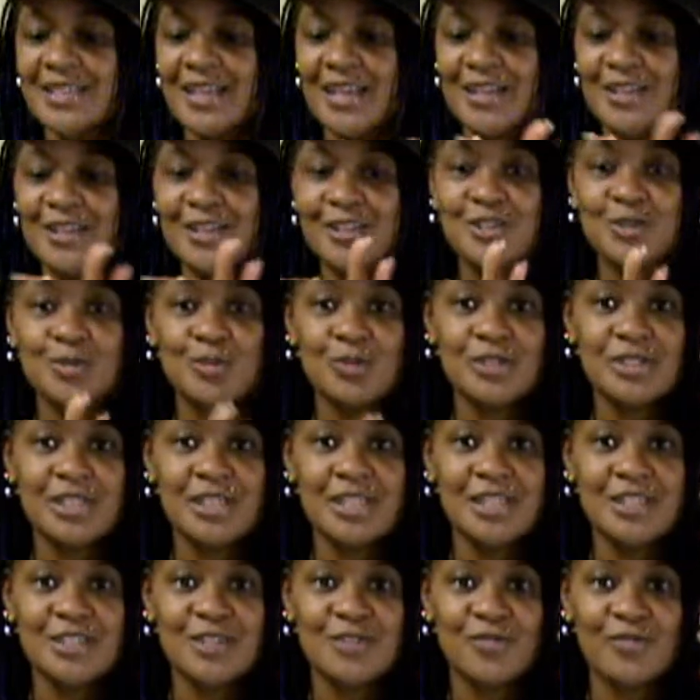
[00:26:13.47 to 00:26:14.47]
said this was
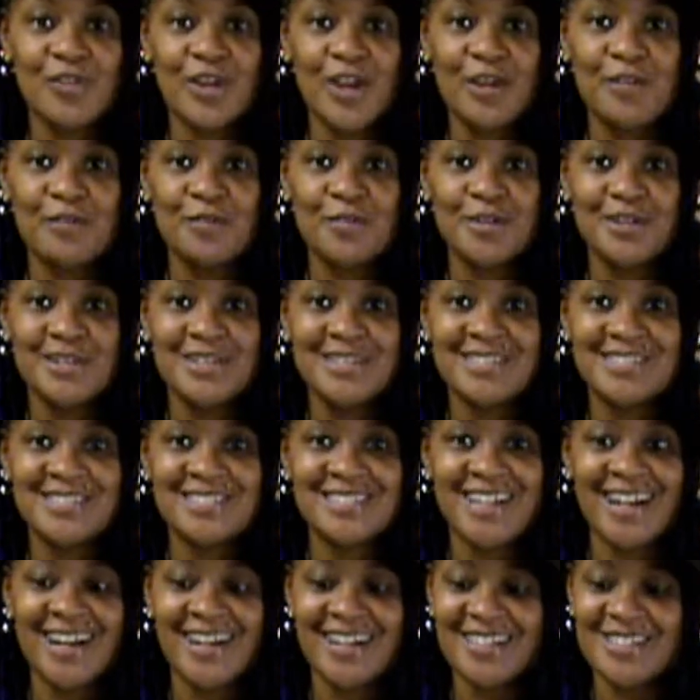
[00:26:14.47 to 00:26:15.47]
his favorite
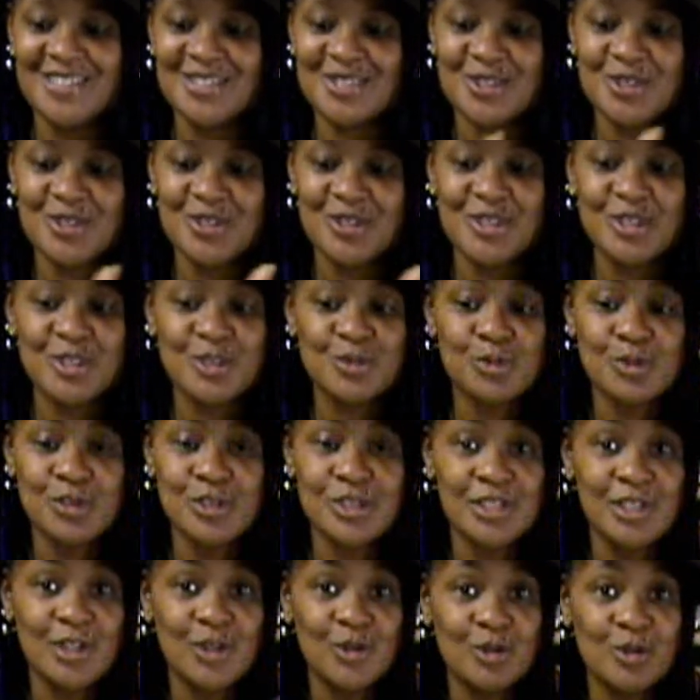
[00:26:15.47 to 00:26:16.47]
sake. So this
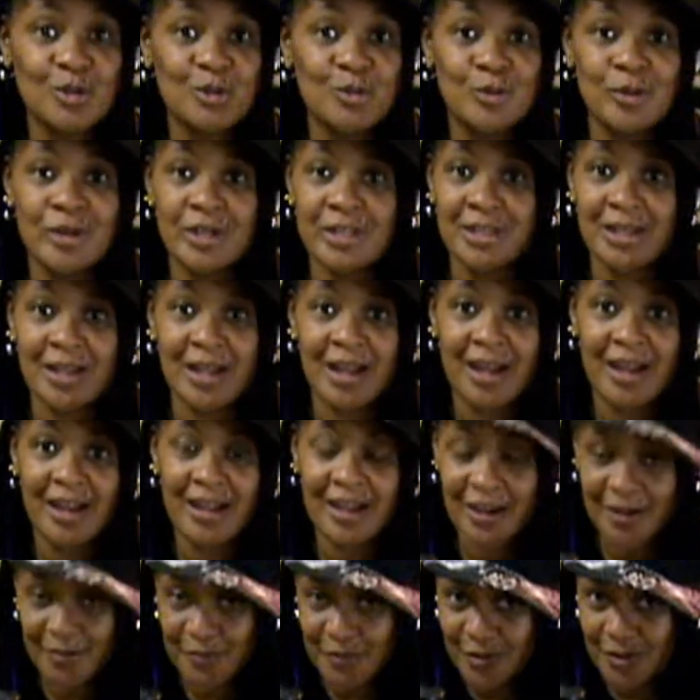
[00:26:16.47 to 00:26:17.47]
was the only one that
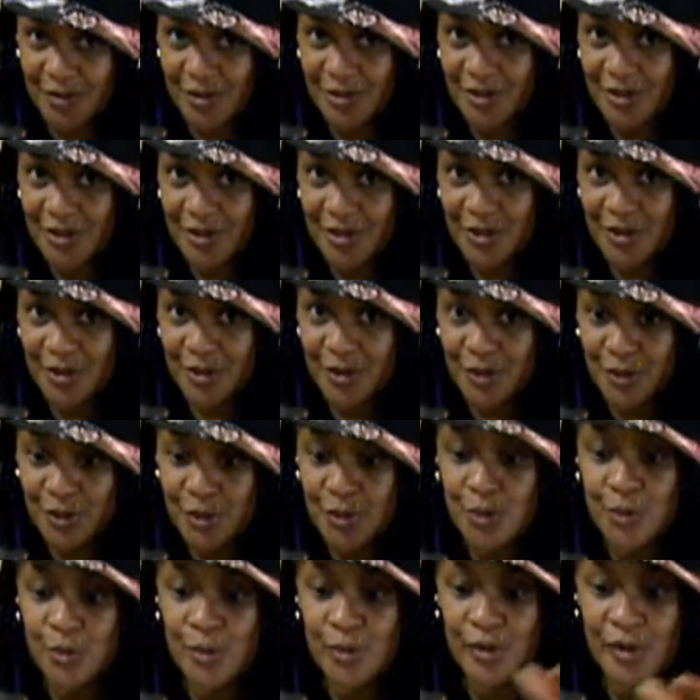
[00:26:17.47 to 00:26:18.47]
I ever
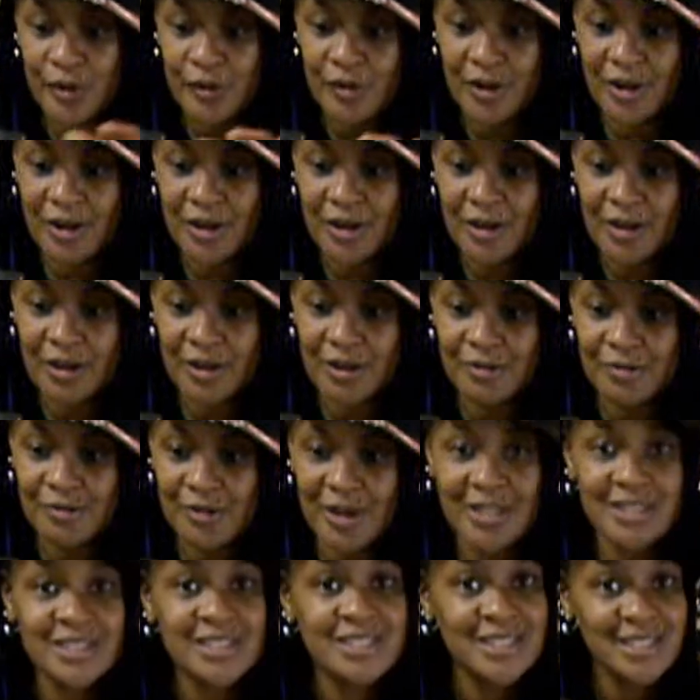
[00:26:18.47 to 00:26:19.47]
knew.
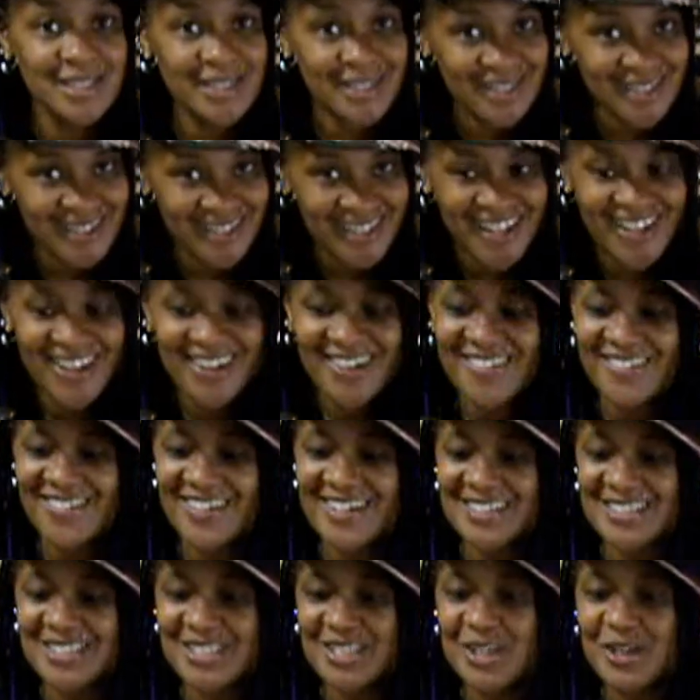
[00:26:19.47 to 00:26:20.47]
Rasheen
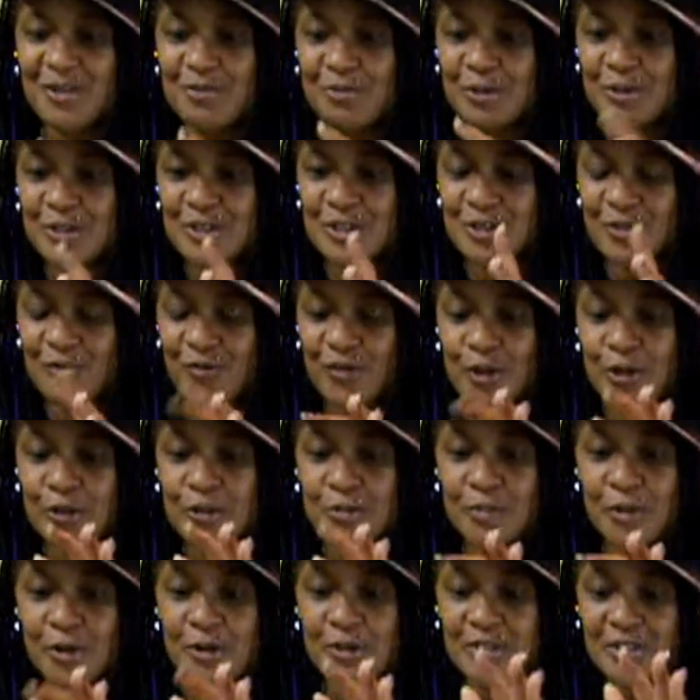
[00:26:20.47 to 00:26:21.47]
was the
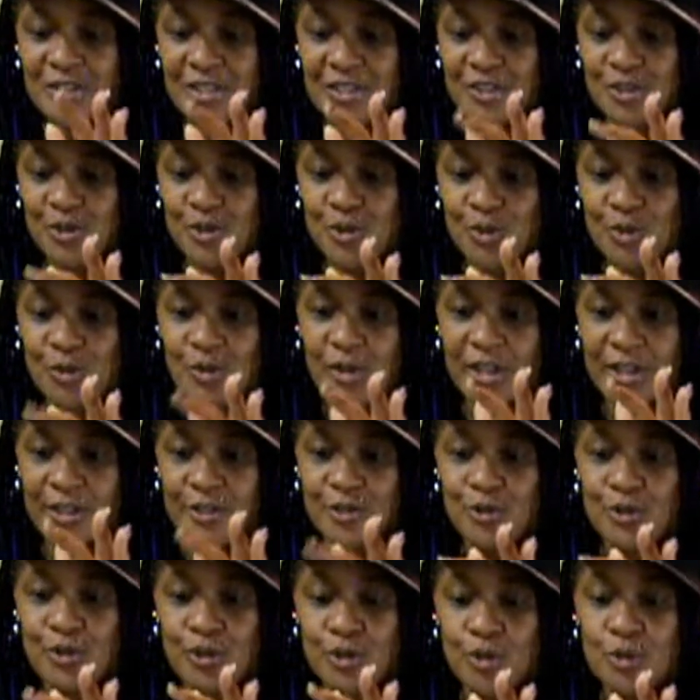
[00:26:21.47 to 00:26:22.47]
first person to
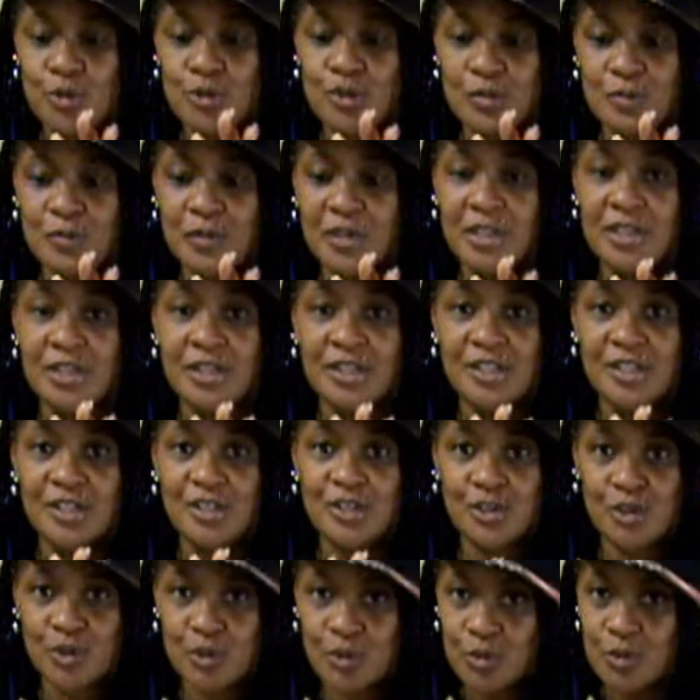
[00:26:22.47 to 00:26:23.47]
introduce me
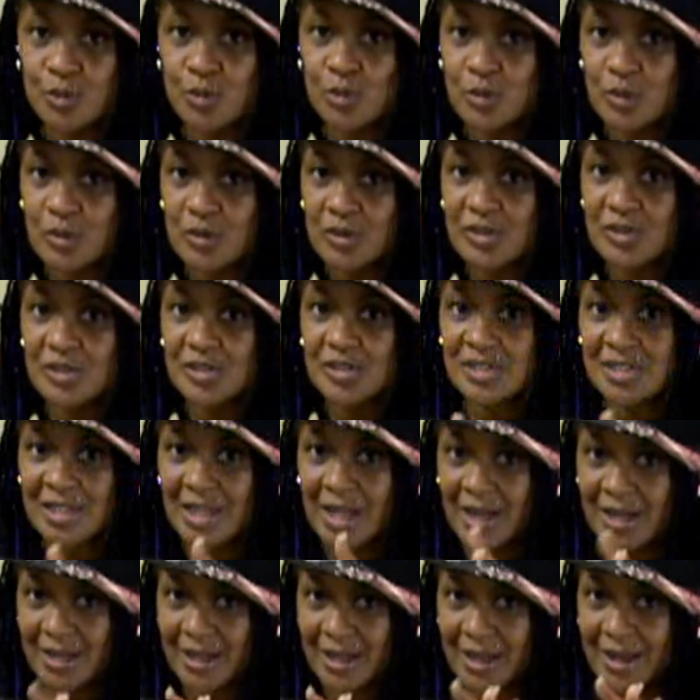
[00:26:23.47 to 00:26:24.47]
to
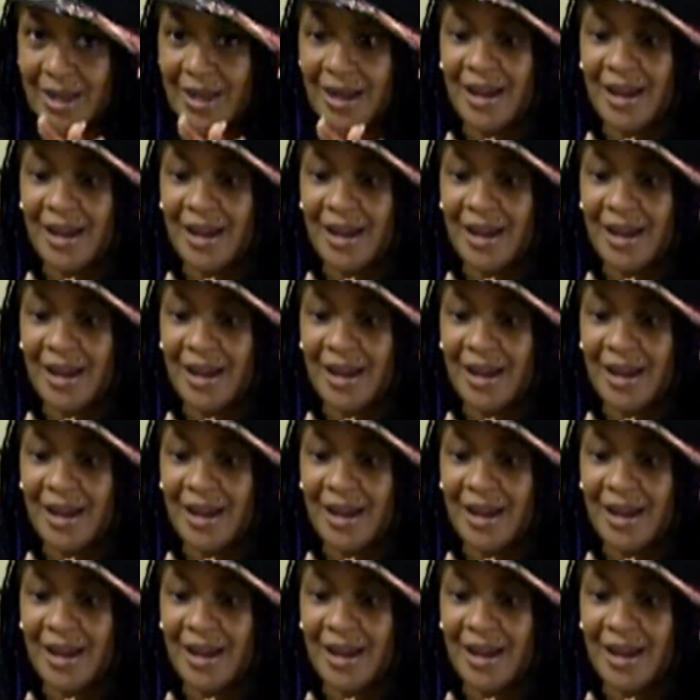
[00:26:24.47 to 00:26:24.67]
sake.